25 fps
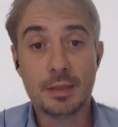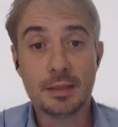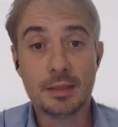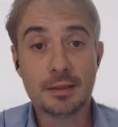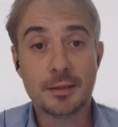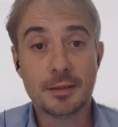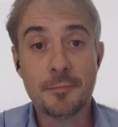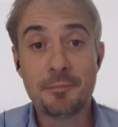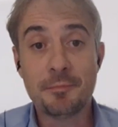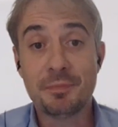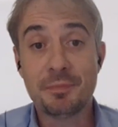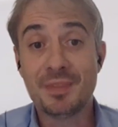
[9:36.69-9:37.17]

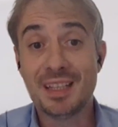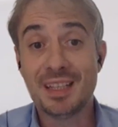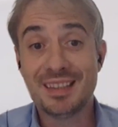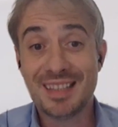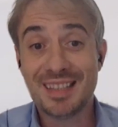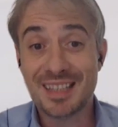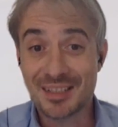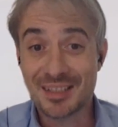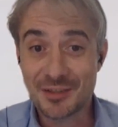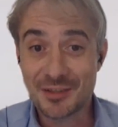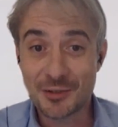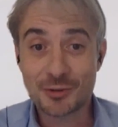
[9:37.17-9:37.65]
But
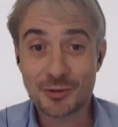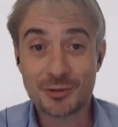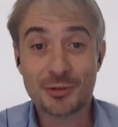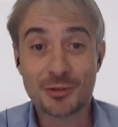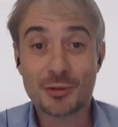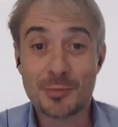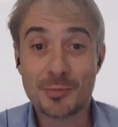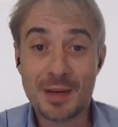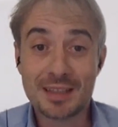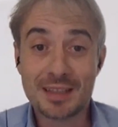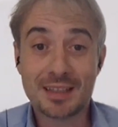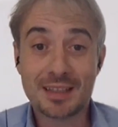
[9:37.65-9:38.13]
that does
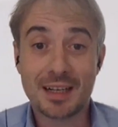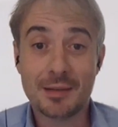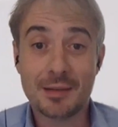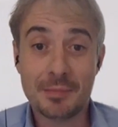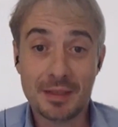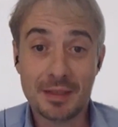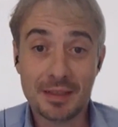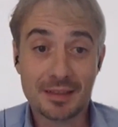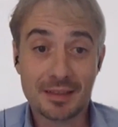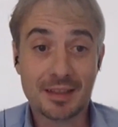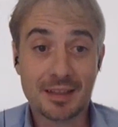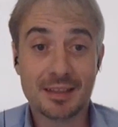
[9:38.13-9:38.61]
not
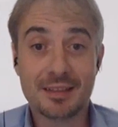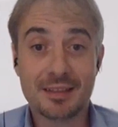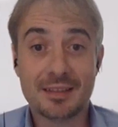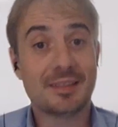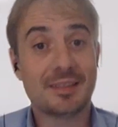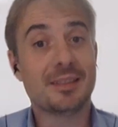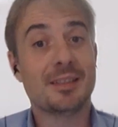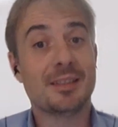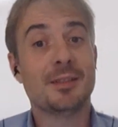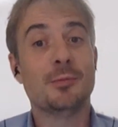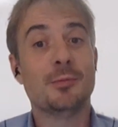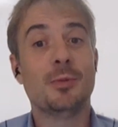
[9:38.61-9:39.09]
automatically mean that
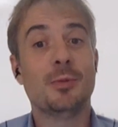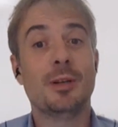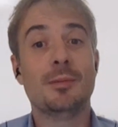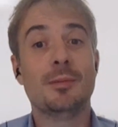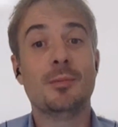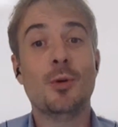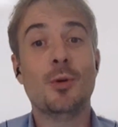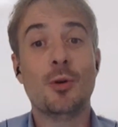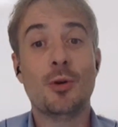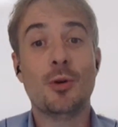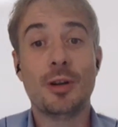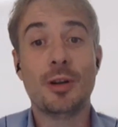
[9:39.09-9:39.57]
we're
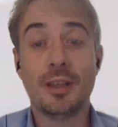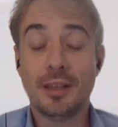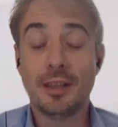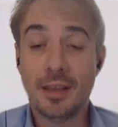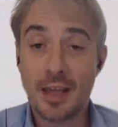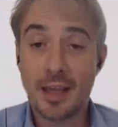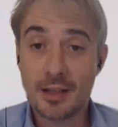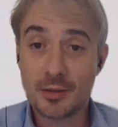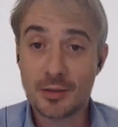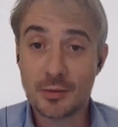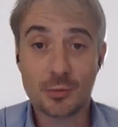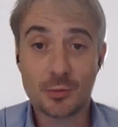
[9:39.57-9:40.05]
more
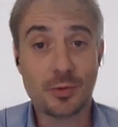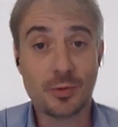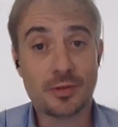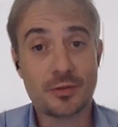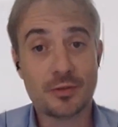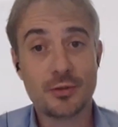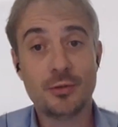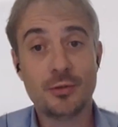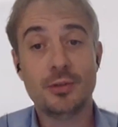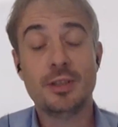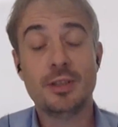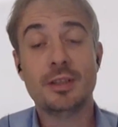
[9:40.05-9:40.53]
engaged with
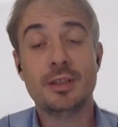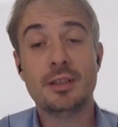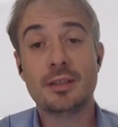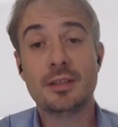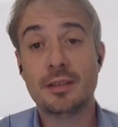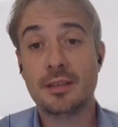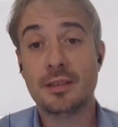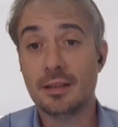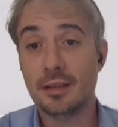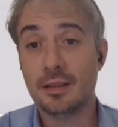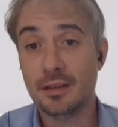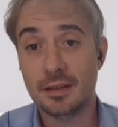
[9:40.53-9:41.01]

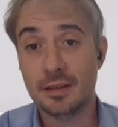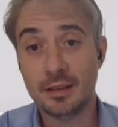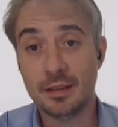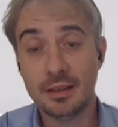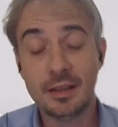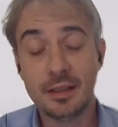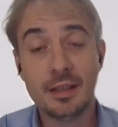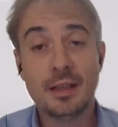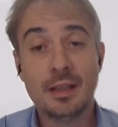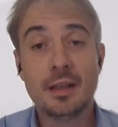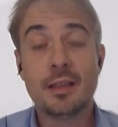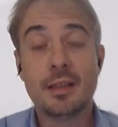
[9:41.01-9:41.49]
students, that
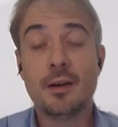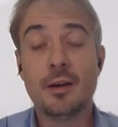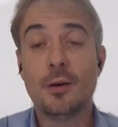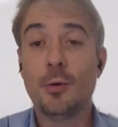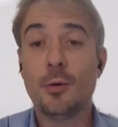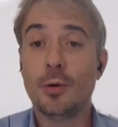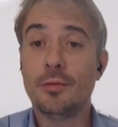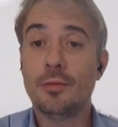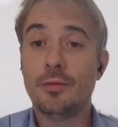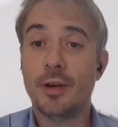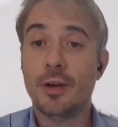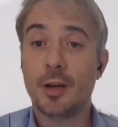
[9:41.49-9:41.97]
the
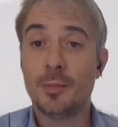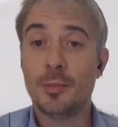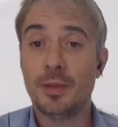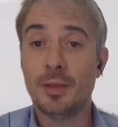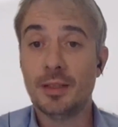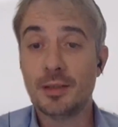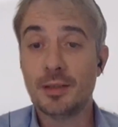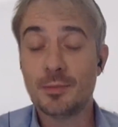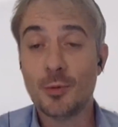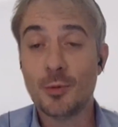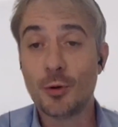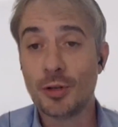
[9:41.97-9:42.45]
whole
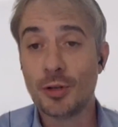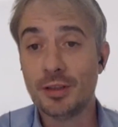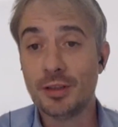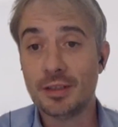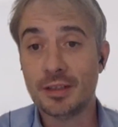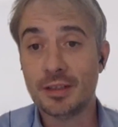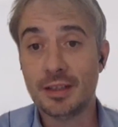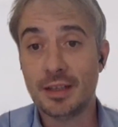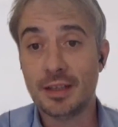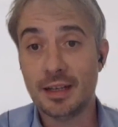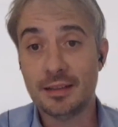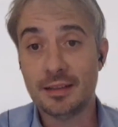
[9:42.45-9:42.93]
environment is more
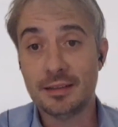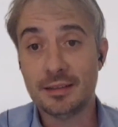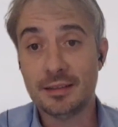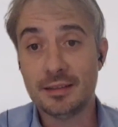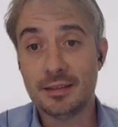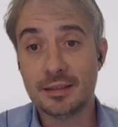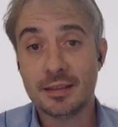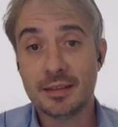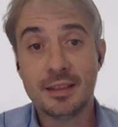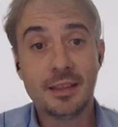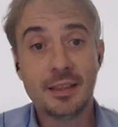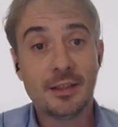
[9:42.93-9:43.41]
integrated